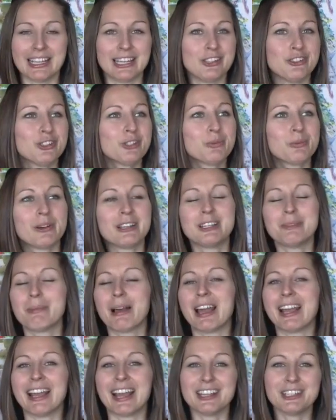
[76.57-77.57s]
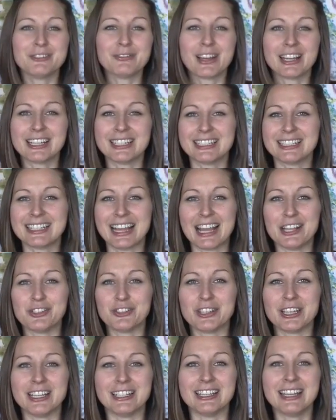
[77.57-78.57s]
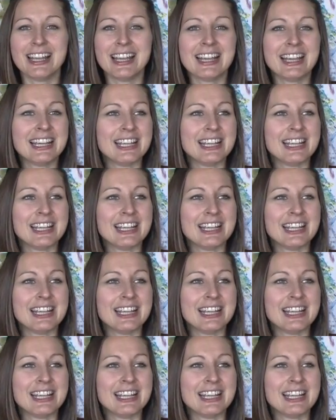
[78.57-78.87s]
He just wanted my undivided attention.